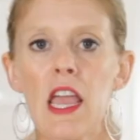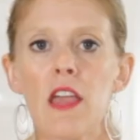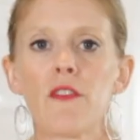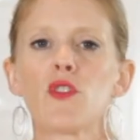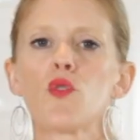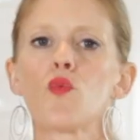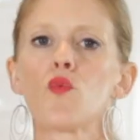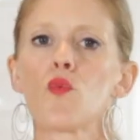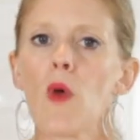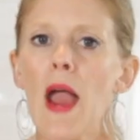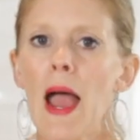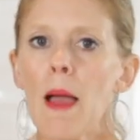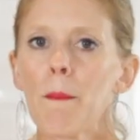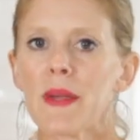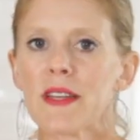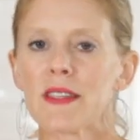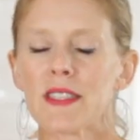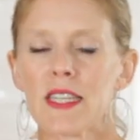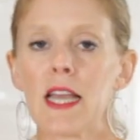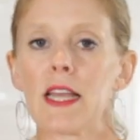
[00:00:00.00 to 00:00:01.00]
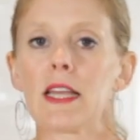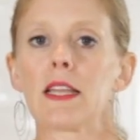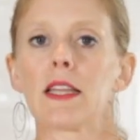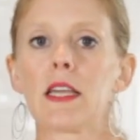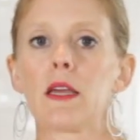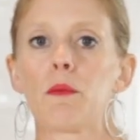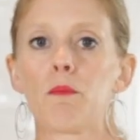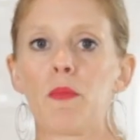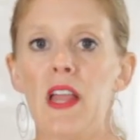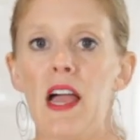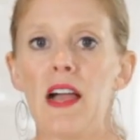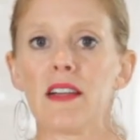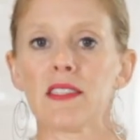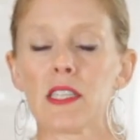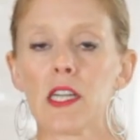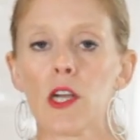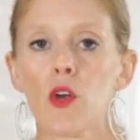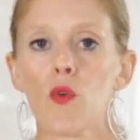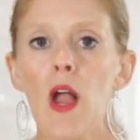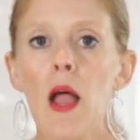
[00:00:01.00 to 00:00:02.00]
If you wrap it tightly in
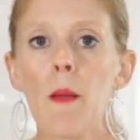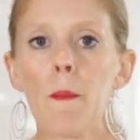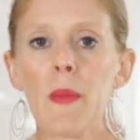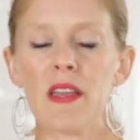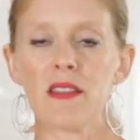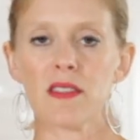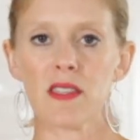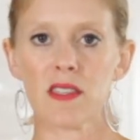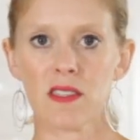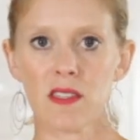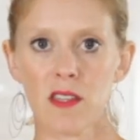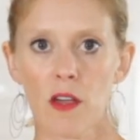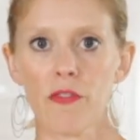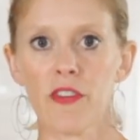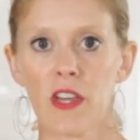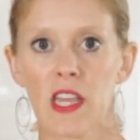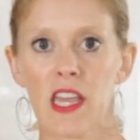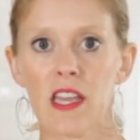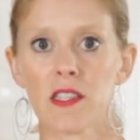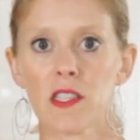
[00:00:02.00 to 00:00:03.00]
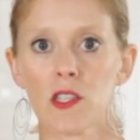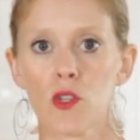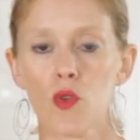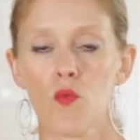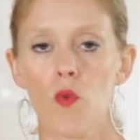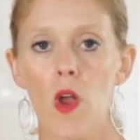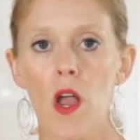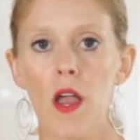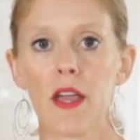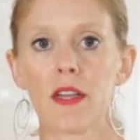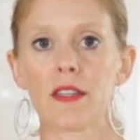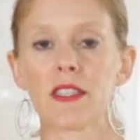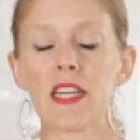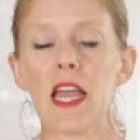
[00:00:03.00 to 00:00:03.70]
plastic wrap, it suffocates the rind